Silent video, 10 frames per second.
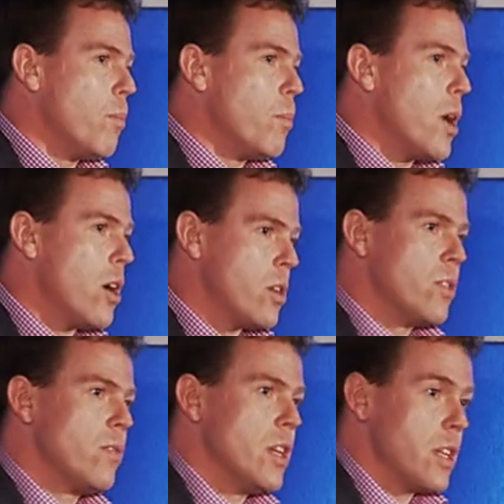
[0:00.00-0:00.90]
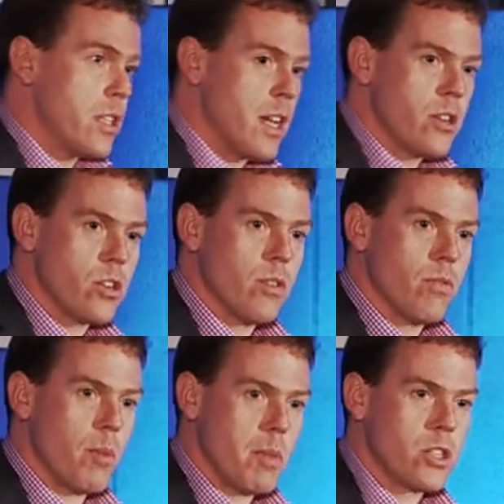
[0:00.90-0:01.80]
part of the extension of
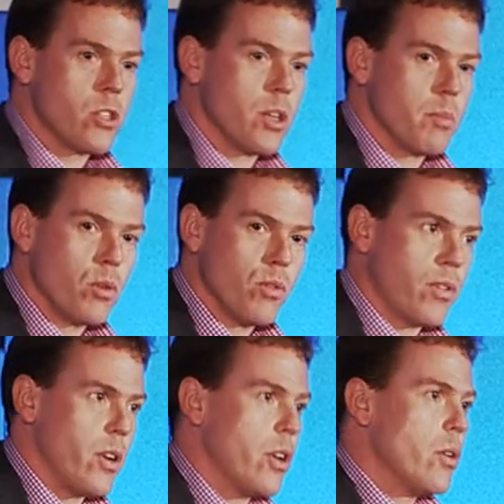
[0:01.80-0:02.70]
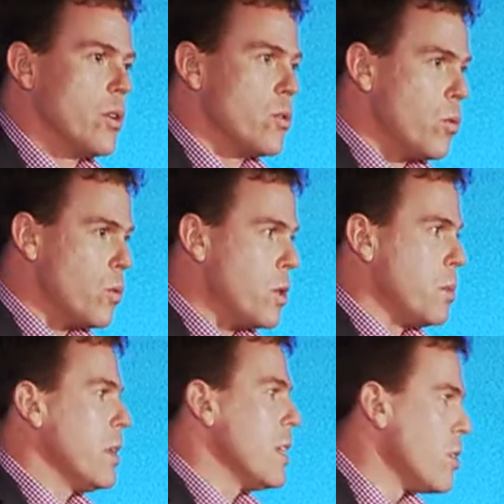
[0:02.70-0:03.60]
our messaging portfolio has always
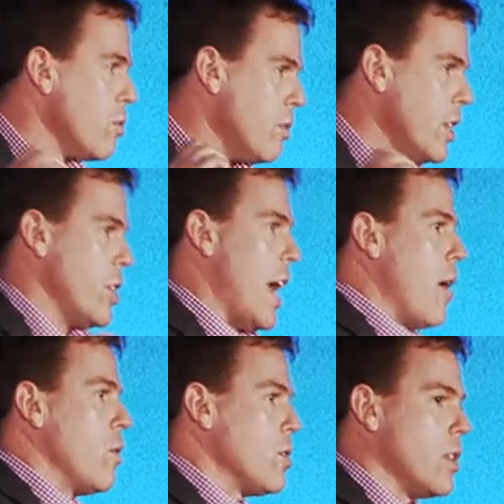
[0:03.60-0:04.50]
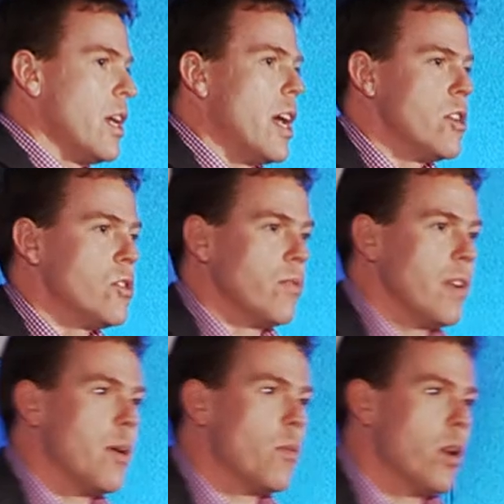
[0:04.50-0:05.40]
been to reach out to the edge of
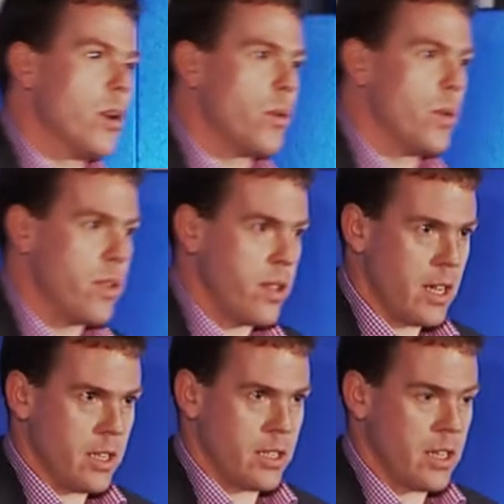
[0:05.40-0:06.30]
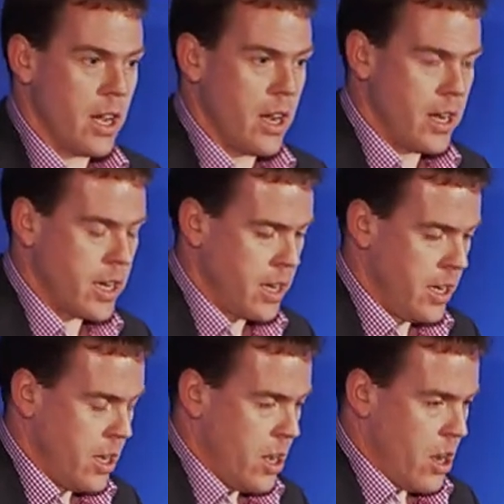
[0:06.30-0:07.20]
network with things like
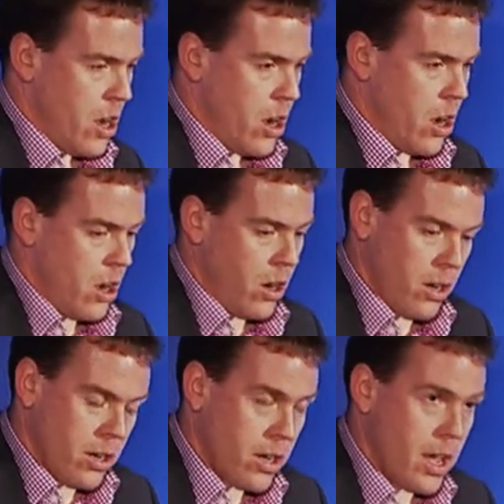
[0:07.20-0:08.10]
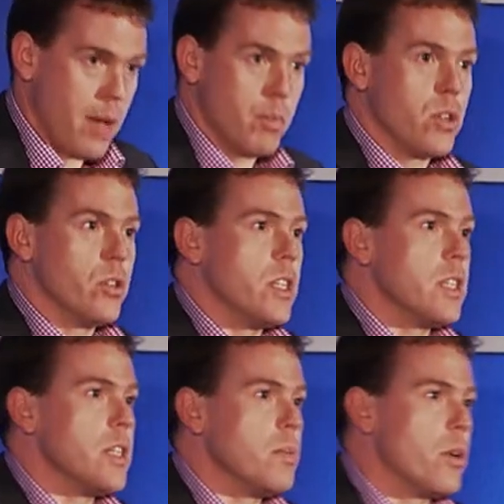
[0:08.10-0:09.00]
our
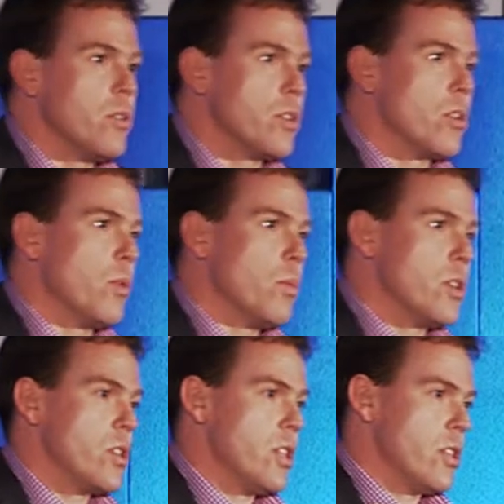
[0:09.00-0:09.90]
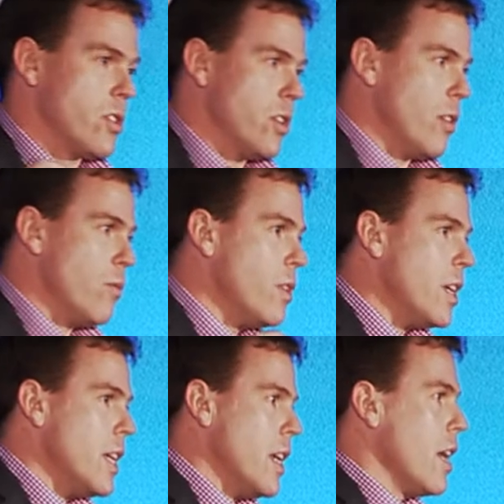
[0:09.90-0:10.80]
MQTT protocol, which is you know,
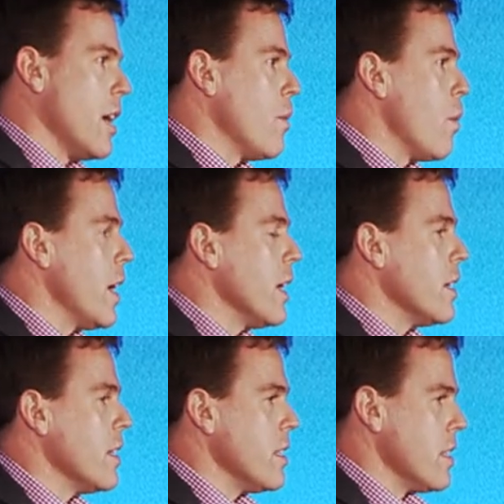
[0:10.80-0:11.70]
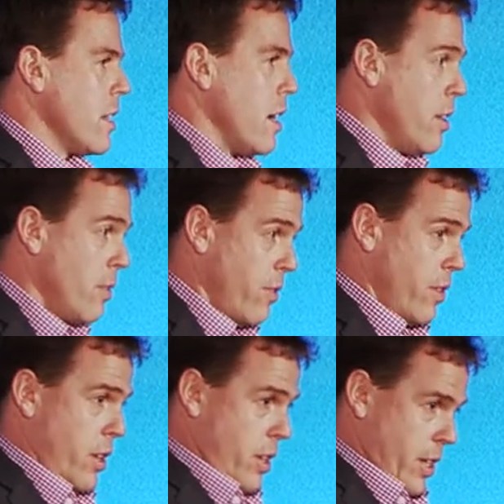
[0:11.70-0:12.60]
really lightweight and designed
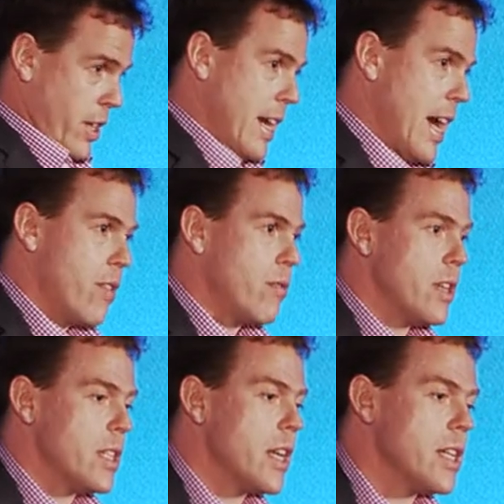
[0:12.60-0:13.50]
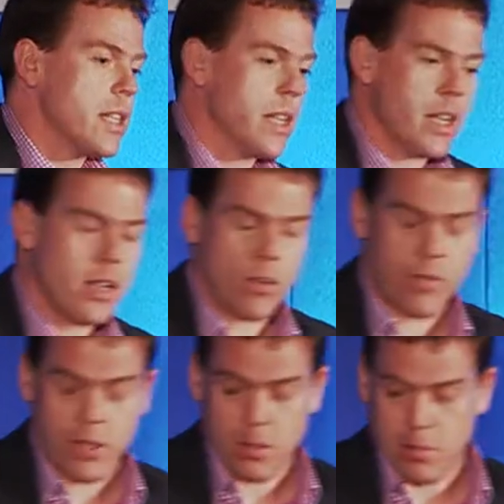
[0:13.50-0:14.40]
for gathering data in
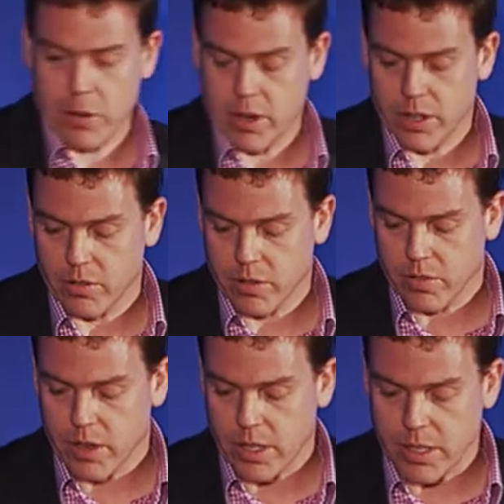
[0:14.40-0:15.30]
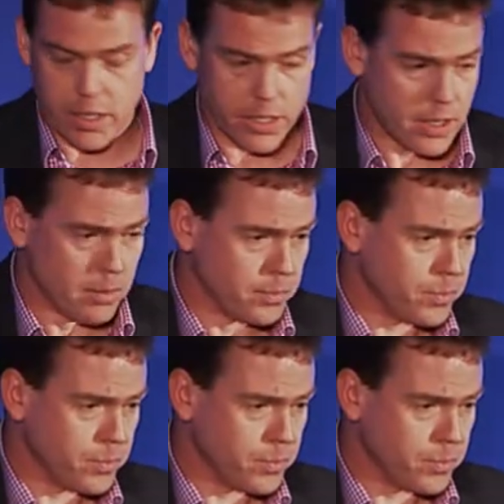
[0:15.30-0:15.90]
off this myriad of devices.